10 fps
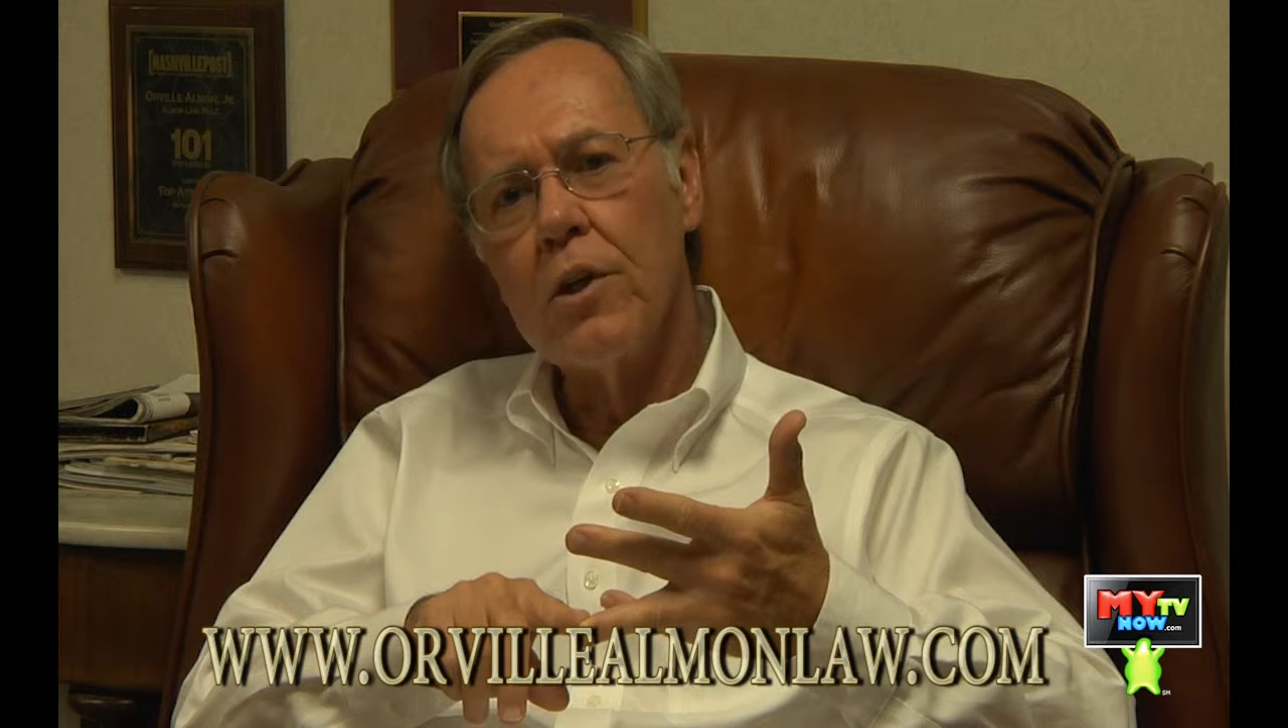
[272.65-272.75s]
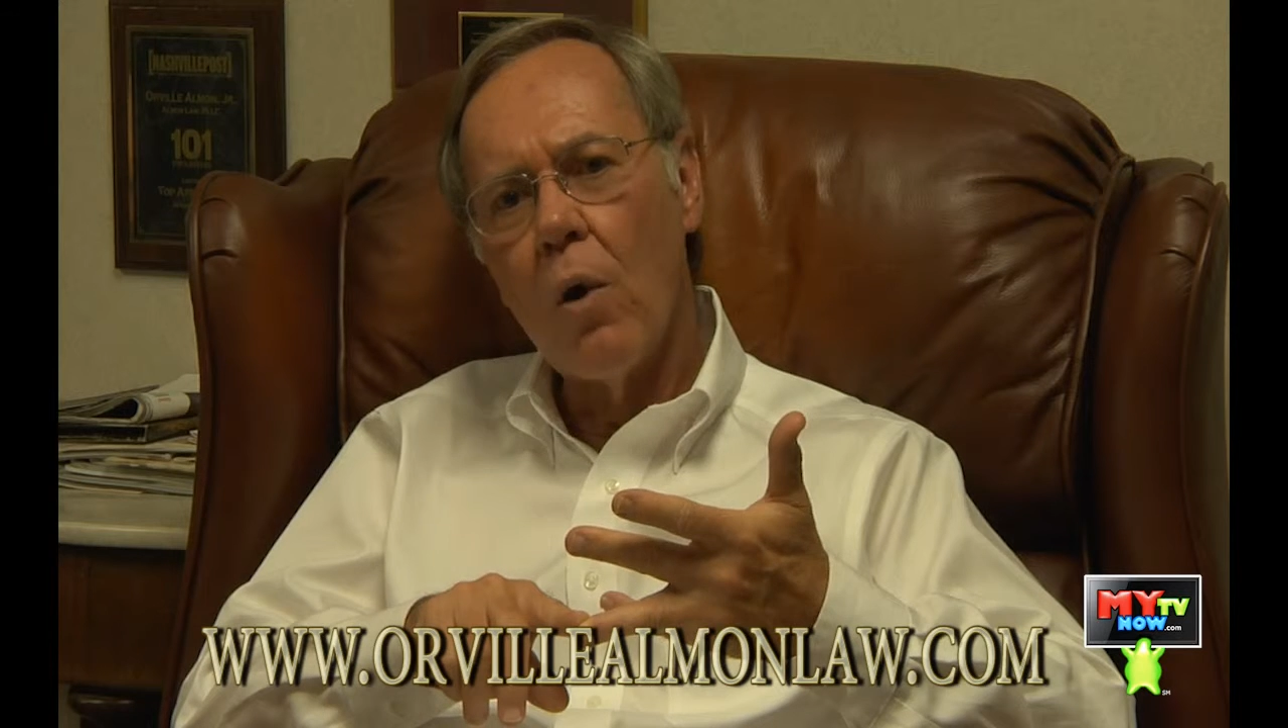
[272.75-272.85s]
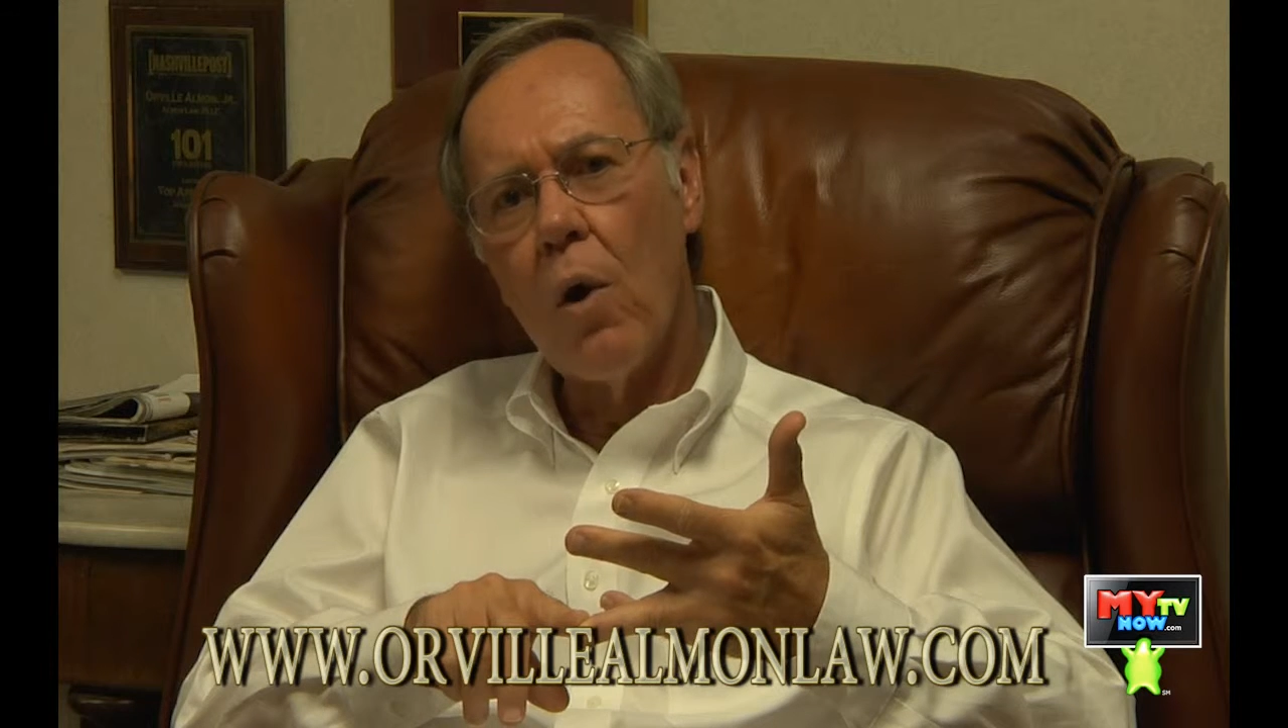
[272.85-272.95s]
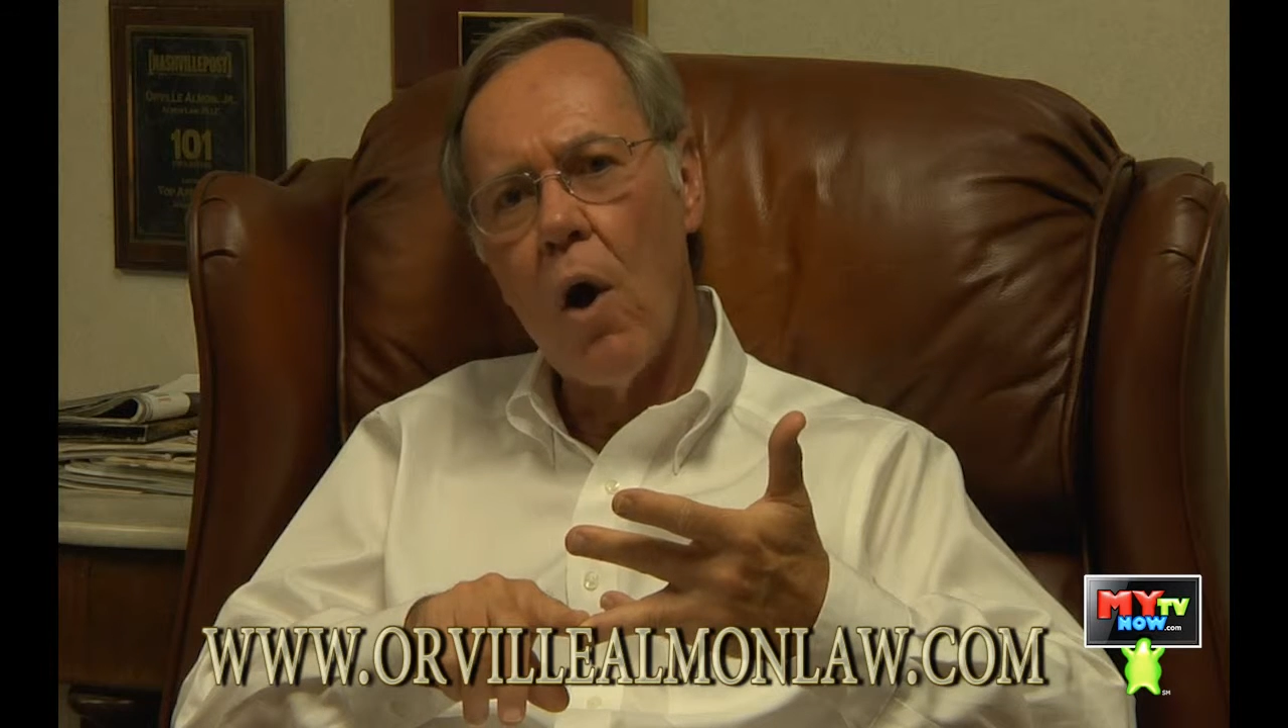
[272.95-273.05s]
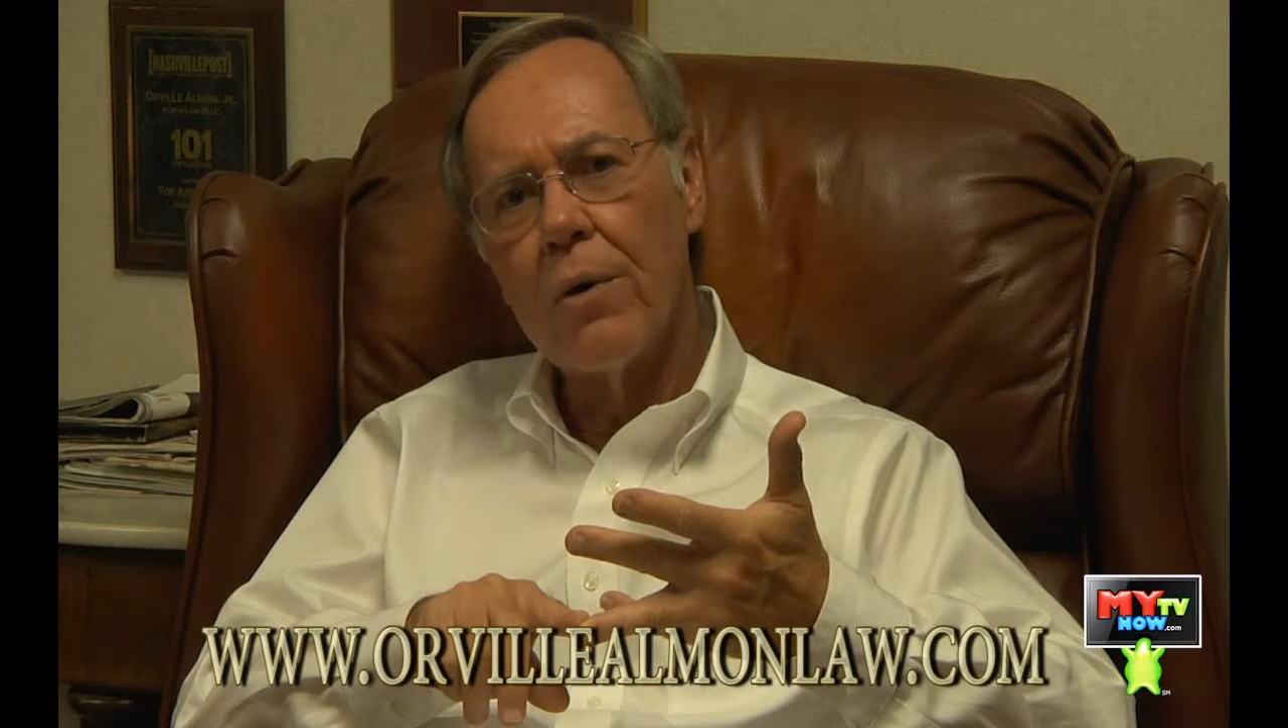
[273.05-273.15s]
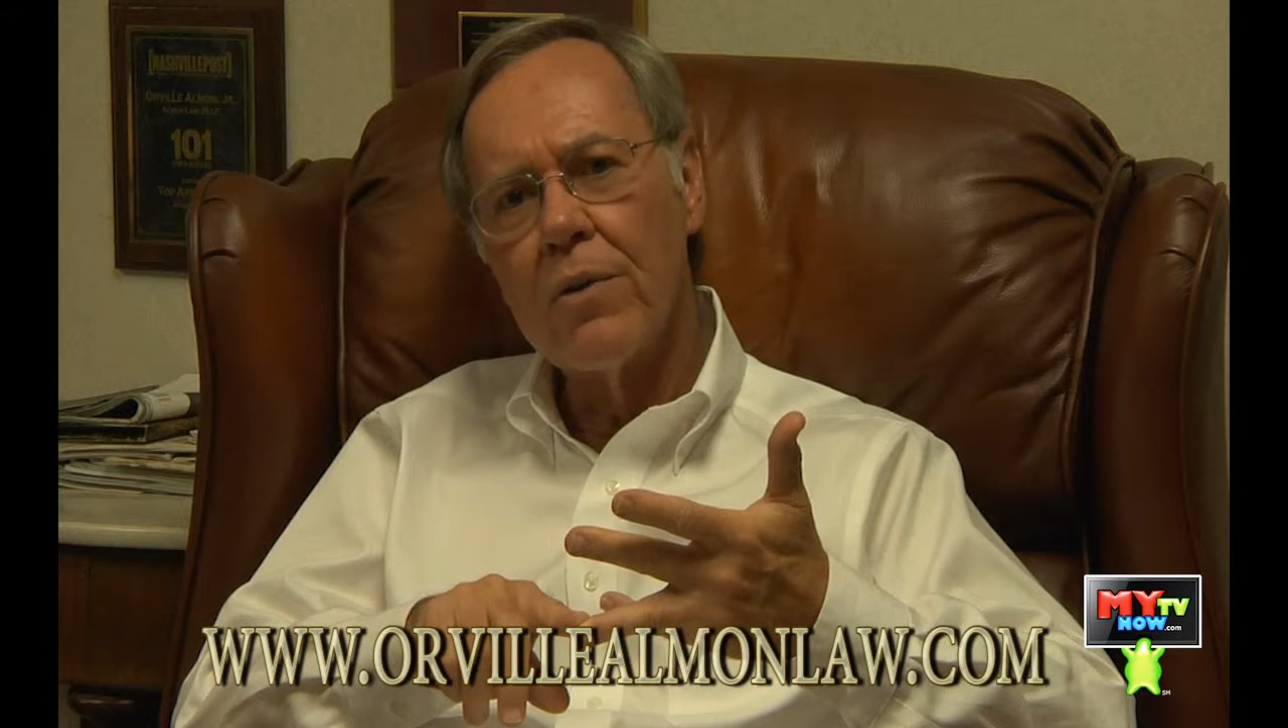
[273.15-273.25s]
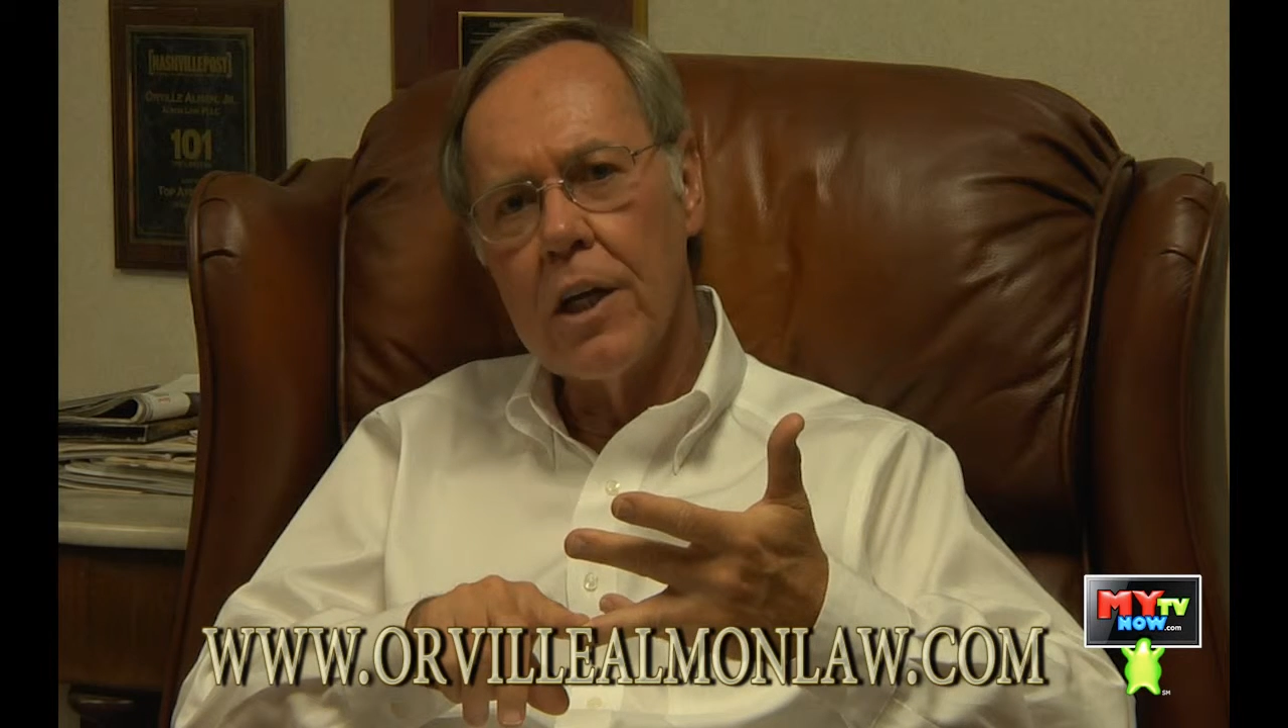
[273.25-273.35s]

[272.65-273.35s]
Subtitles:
no longer